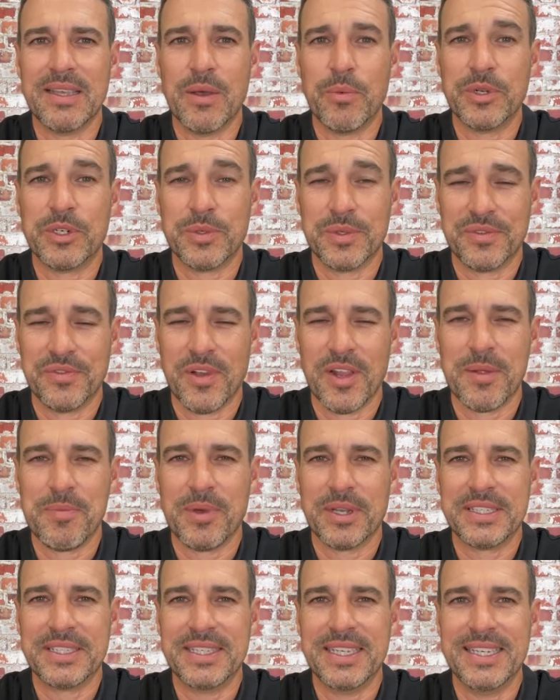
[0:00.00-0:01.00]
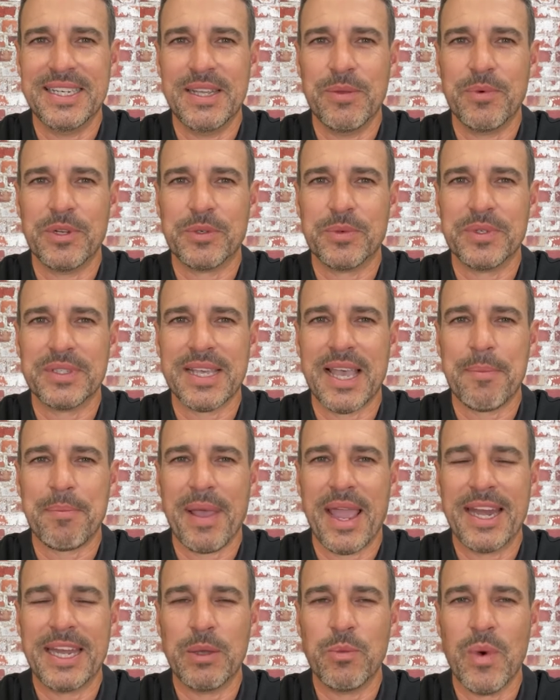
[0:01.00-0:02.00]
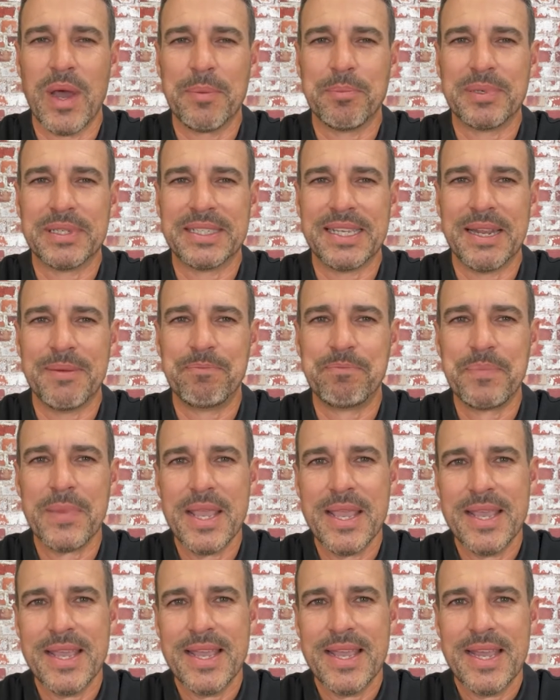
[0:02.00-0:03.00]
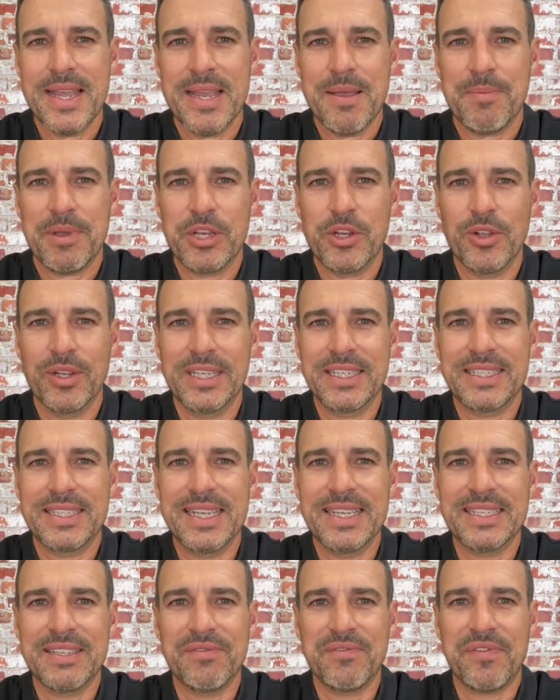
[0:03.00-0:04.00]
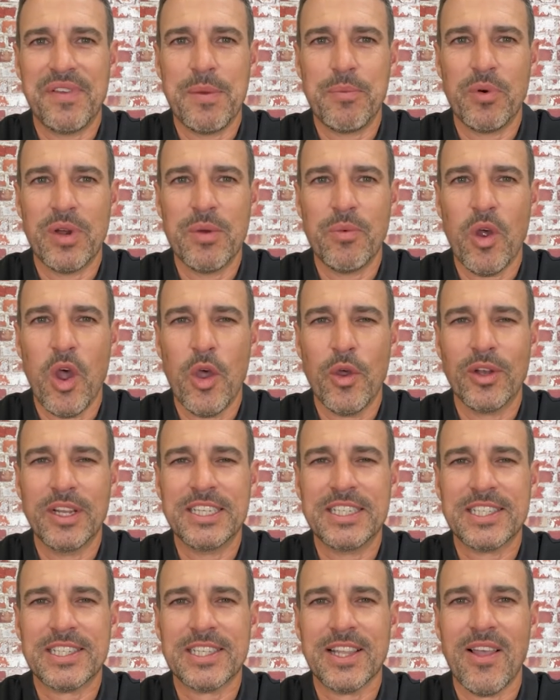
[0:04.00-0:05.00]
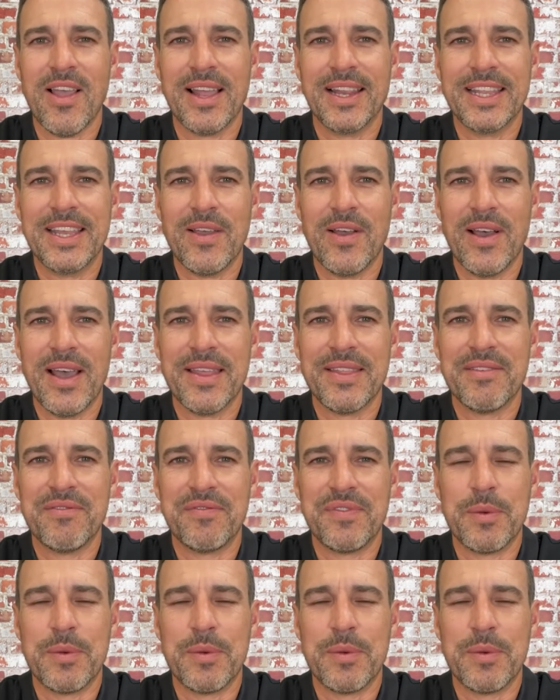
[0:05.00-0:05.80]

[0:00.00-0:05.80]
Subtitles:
which was followed by Sydney, which was up 81%. But new listings in February were only slightly higher than